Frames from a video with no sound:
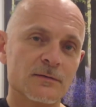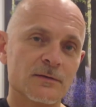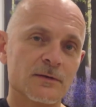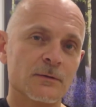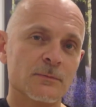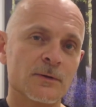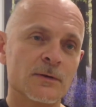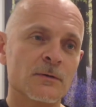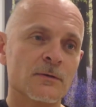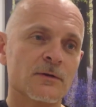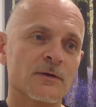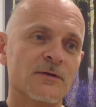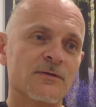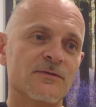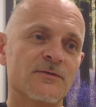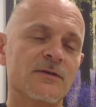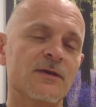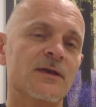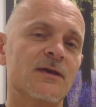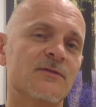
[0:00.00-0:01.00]
You know, we're not going to
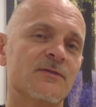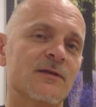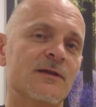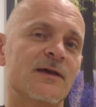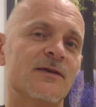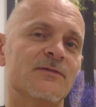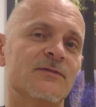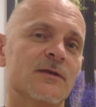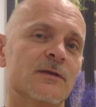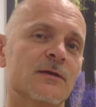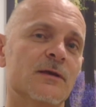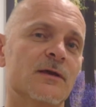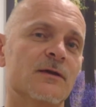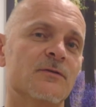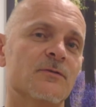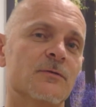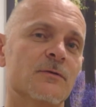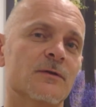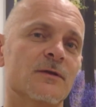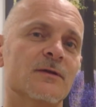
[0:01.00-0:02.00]
see its elastic
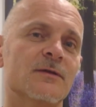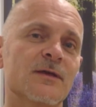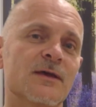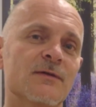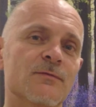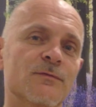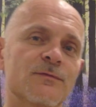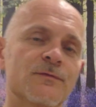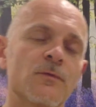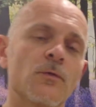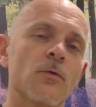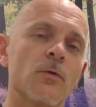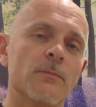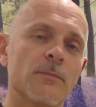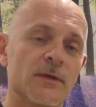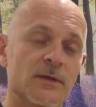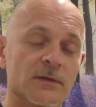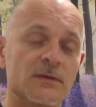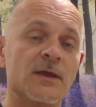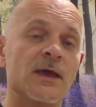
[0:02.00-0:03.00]
nature in cadaver form,
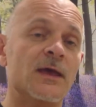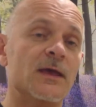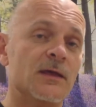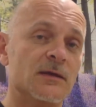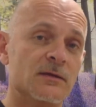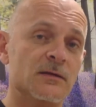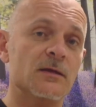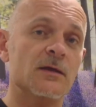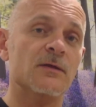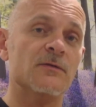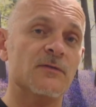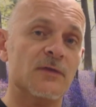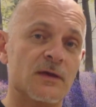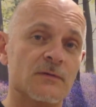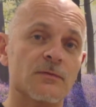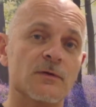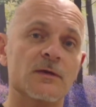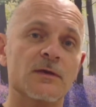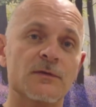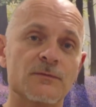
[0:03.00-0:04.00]
but yet it does
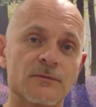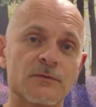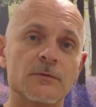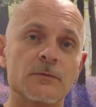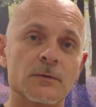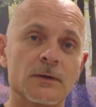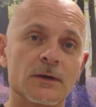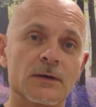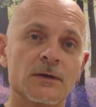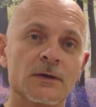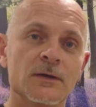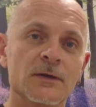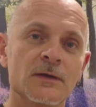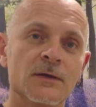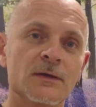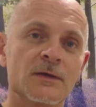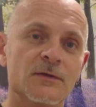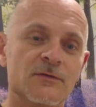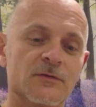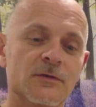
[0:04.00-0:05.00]
have a give to it.
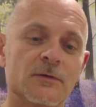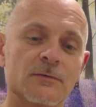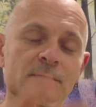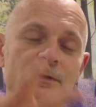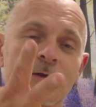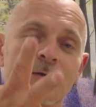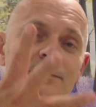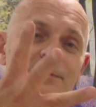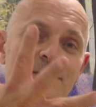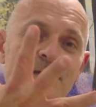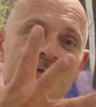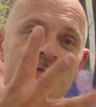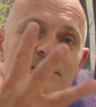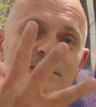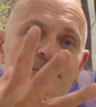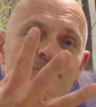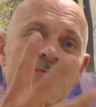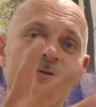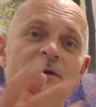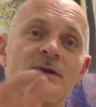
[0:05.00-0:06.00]
So, you know,
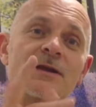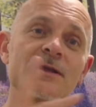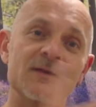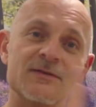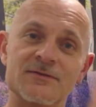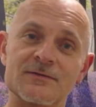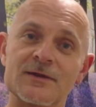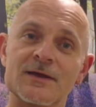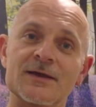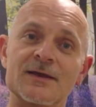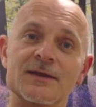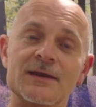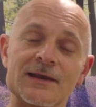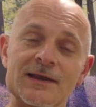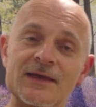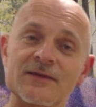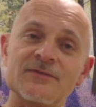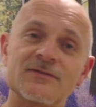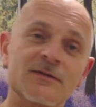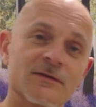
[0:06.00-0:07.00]
this really is like an
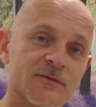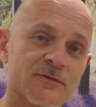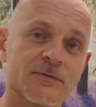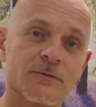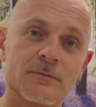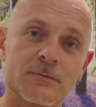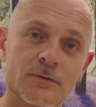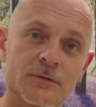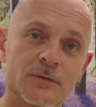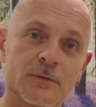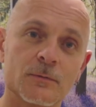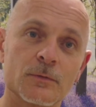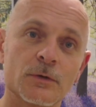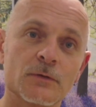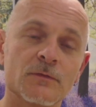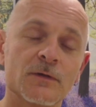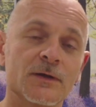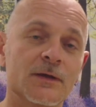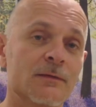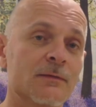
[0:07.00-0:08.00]
elastic suit that you're
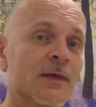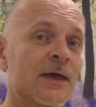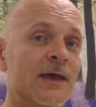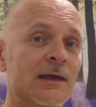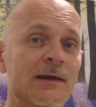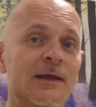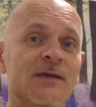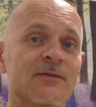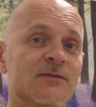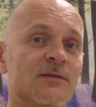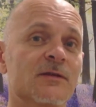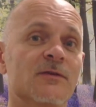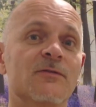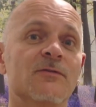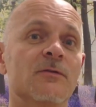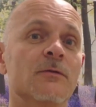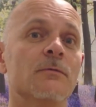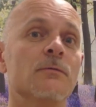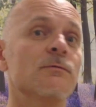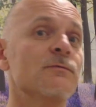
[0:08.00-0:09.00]
moving in. That elastic
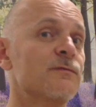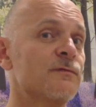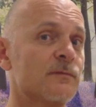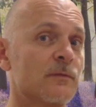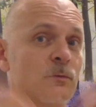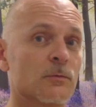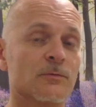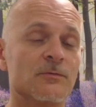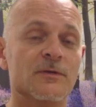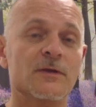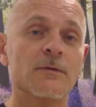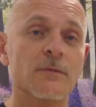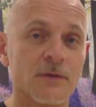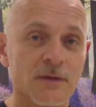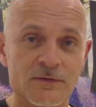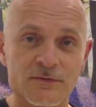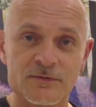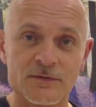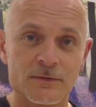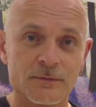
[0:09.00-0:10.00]
suit folds in on
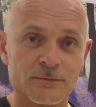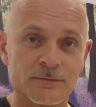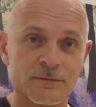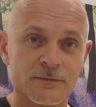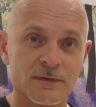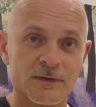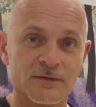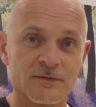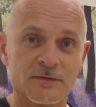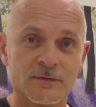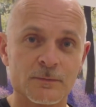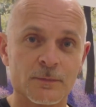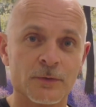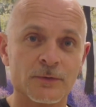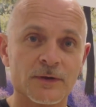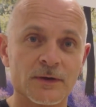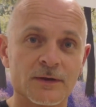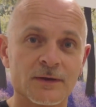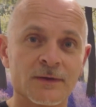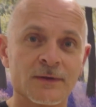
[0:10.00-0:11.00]
itself into the
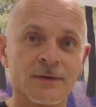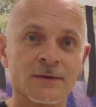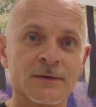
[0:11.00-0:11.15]
body.